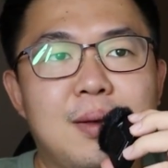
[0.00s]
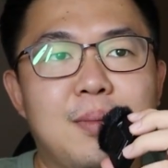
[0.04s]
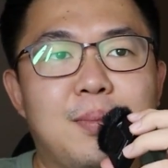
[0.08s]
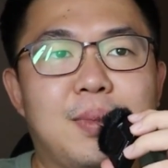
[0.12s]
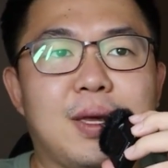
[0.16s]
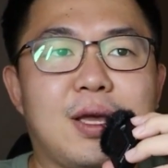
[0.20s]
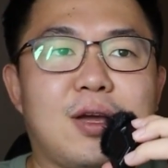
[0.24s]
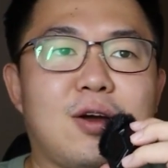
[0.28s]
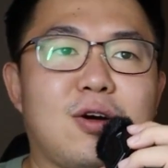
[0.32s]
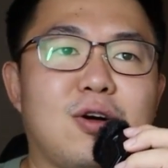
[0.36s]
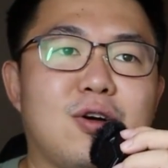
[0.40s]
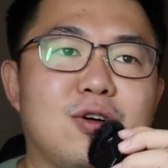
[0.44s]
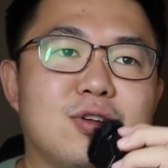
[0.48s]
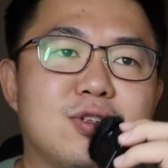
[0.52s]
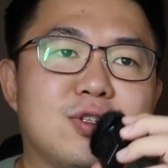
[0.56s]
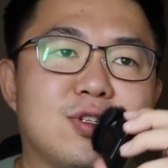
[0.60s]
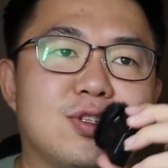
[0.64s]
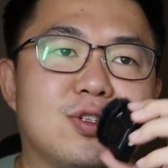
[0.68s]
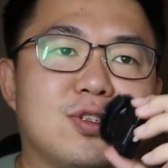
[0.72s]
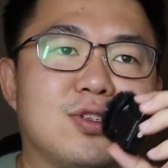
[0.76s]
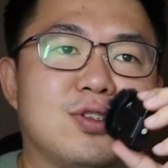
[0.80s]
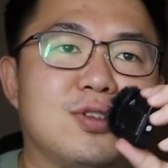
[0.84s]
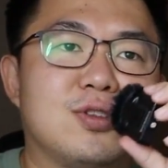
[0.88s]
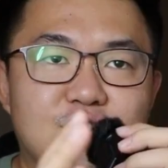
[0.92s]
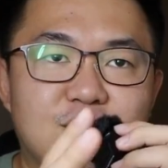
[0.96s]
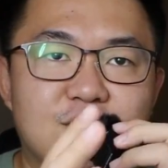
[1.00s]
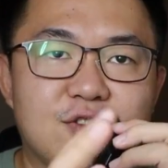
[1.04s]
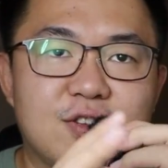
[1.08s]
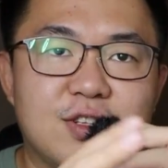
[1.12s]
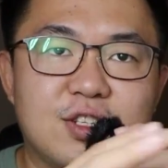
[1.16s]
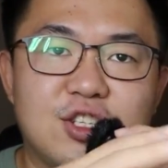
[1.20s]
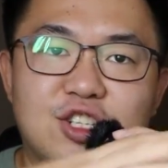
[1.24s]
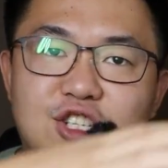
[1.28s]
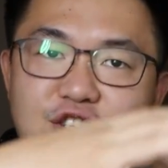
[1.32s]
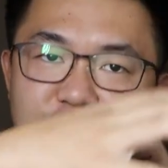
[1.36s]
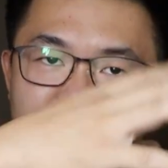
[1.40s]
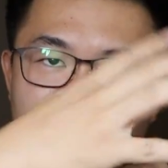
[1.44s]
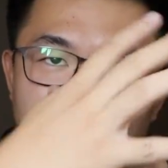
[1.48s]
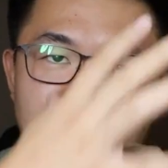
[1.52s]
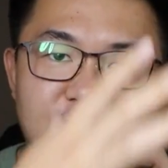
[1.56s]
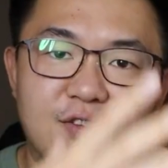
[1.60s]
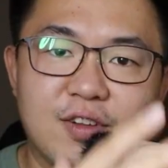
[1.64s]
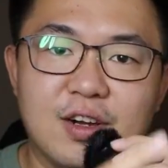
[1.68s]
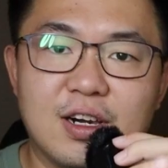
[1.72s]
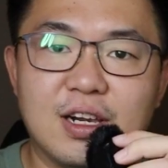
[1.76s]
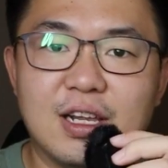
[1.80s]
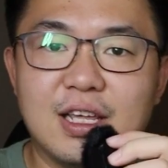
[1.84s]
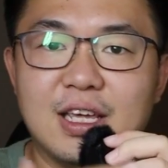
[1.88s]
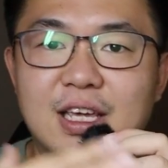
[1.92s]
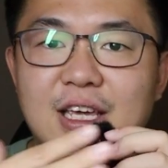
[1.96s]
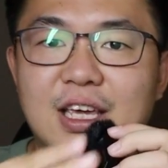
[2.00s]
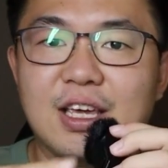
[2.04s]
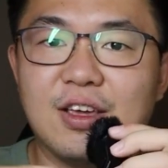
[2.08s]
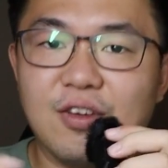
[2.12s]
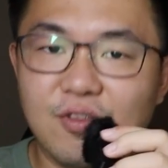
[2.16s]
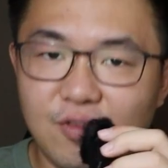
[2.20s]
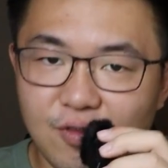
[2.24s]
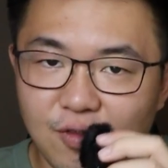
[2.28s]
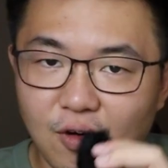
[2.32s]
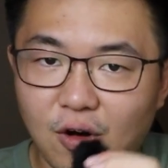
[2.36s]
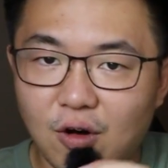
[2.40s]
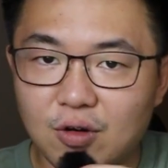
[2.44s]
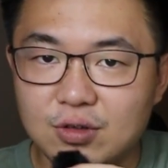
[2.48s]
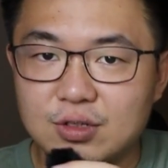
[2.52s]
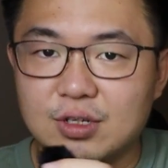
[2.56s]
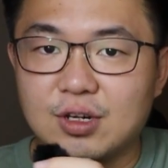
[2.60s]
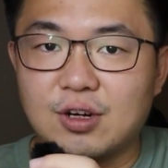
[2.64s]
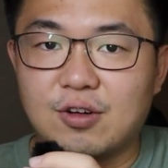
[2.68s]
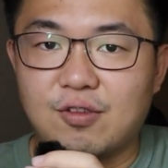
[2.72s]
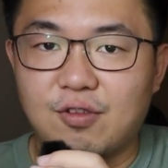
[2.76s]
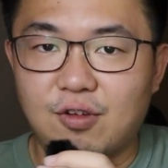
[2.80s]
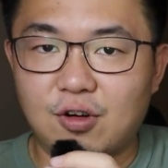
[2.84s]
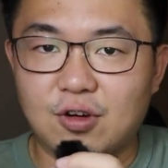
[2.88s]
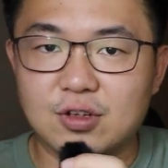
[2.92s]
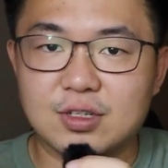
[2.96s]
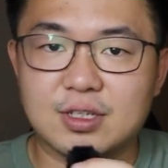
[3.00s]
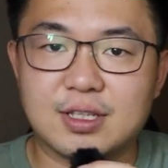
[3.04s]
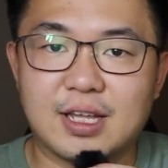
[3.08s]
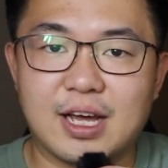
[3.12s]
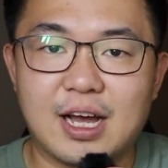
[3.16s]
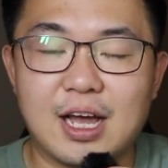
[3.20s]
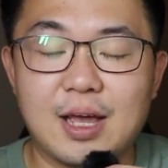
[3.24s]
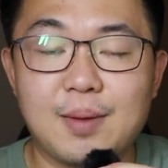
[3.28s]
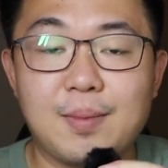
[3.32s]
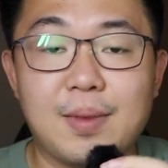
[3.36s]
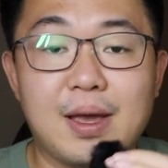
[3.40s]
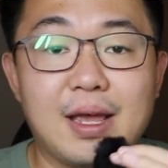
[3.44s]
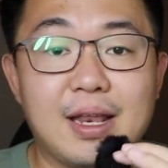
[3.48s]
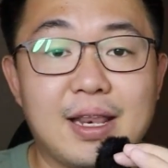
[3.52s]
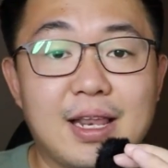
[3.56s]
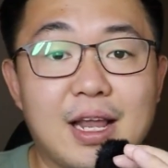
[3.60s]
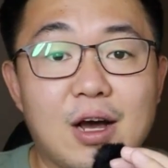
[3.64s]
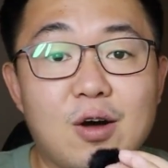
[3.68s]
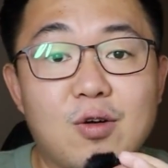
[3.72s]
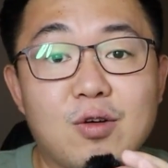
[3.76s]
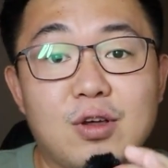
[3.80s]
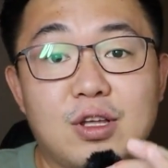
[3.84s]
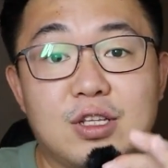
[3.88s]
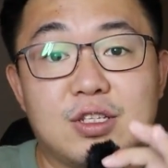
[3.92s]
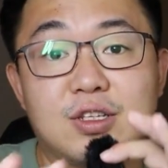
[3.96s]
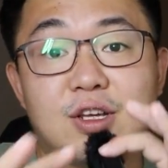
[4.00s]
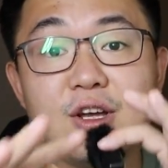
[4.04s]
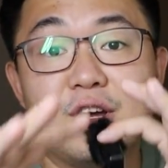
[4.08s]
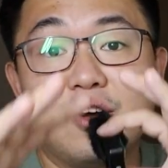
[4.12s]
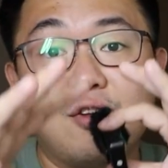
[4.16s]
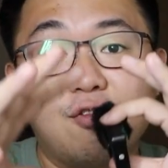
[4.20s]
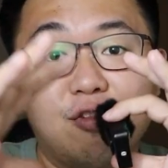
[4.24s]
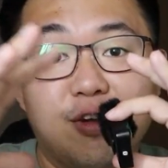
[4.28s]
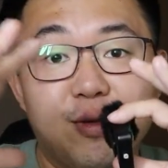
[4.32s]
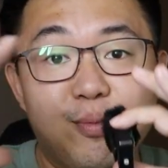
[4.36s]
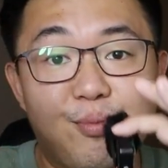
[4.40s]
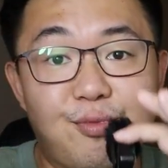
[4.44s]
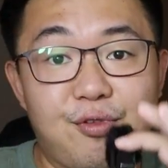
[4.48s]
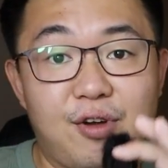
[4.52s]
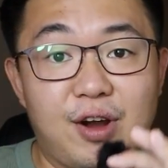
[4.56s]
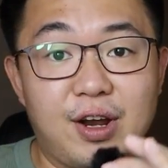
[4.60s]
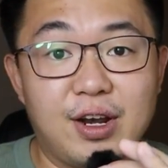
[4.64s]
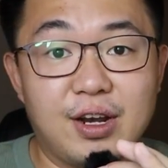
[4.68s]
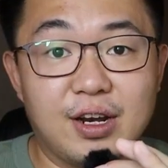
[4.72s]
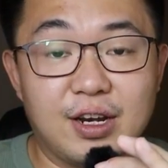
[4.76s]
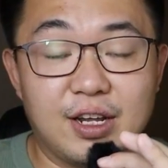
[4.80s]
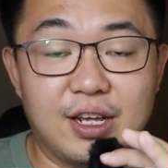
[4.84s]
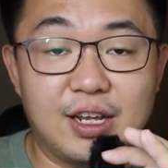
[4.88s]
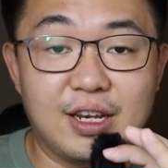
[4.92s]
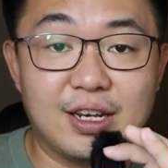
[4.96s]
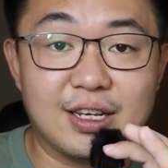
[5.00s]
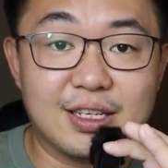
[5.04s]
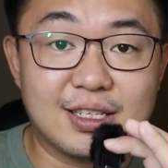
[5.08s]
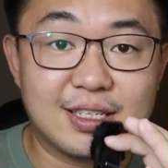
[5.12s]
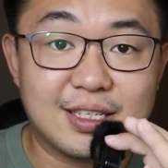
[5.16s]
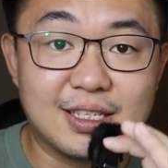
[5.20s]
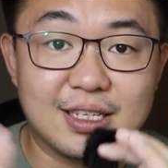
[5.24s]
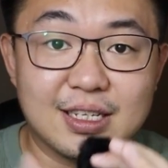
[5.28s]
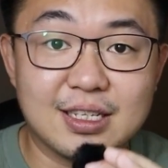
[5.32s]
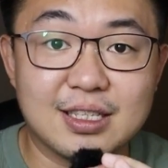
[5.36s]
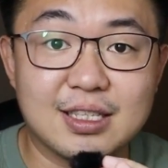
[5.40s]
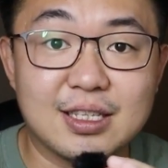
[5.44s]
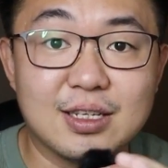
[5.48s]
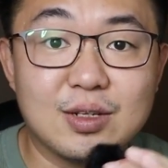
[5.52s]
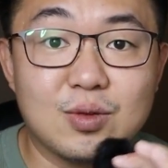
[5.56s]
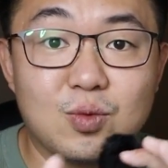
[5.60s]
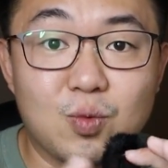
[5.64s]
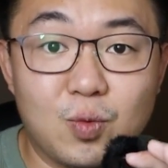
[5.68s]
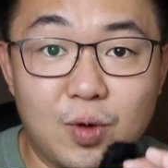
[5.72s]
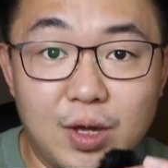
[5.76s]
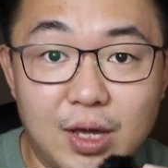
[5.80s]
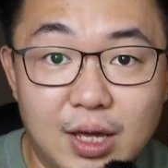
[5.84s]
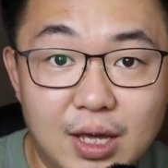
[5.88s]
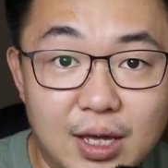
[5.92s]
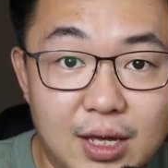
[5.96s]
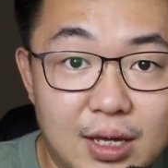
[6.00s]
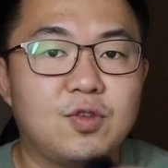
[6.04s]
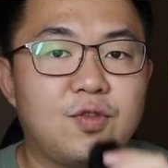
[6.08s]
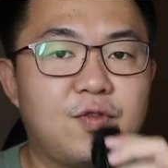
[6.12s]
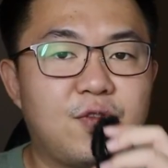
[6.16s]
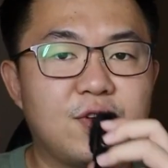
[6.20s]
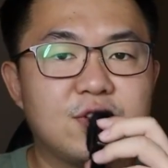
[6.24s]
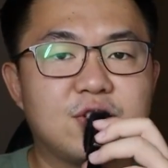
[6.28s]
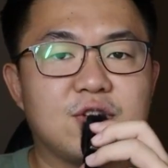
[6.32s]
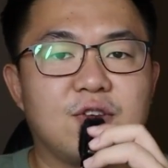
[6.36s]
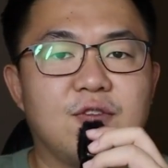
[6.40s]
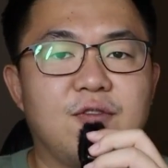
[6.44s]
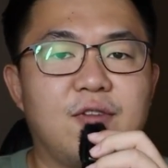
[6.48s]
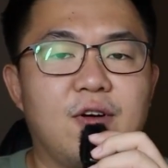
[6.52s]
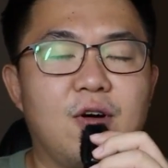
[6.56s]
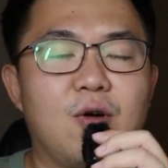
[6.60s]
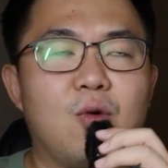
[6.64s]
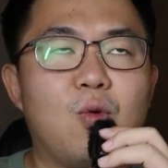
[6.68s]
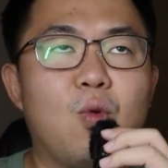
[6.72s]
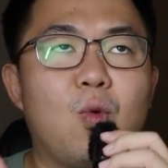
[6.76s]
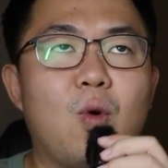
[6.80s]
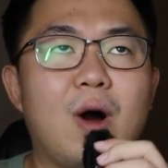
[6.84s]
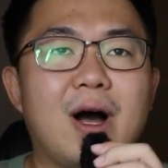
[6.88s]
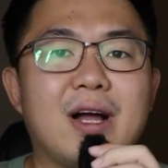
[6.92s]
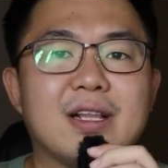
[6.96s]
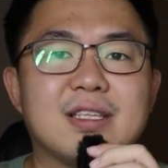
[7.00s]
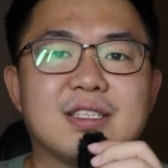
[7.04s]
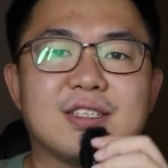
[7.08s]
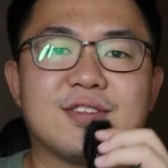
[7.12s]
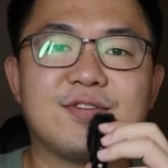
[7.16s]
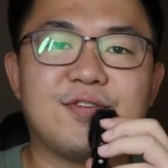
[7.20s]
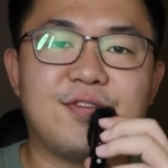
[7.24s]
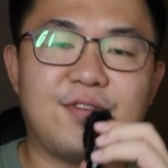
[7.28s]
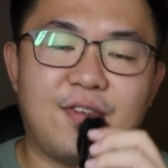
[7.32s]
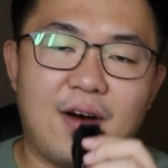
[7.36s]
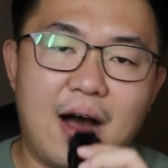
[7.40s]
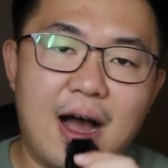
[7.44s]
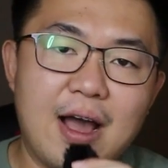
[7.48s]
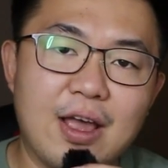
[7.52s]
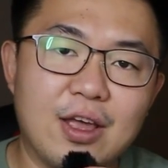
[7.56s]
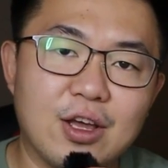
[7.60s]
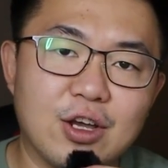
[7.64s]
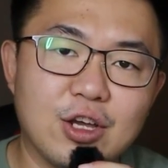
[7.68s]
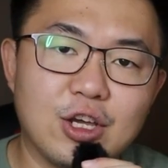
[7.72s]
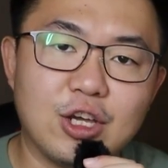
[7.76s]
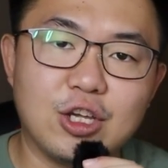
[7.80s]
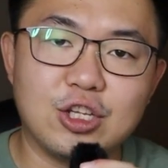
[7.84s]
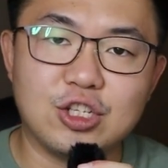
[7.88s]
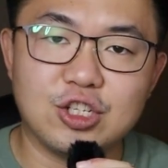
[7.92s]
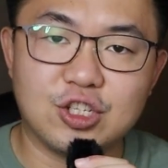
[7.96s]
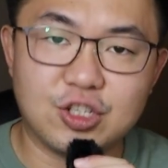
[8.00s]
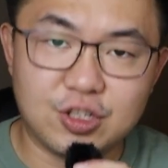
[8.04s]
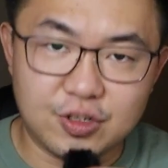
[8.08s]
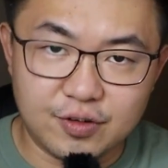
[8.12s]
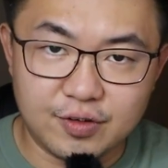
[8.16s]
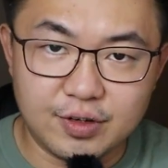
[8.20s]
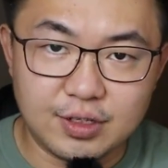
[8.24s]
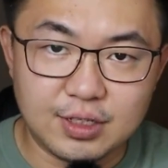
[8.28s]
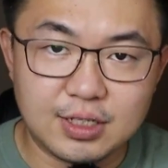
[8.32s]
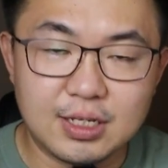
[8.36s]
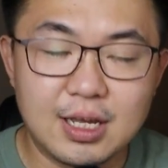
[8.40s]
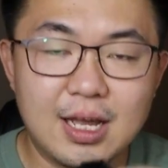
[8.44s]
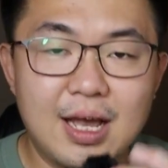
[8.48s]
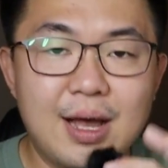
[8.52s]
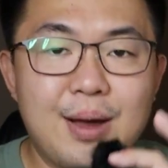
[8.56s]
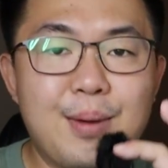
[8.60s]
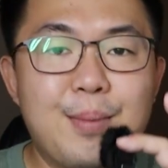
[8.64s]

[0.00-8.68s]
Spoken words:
because insurance generally evolves across time and now it's rebranded in a certain way. So first of all, what's fire insurance?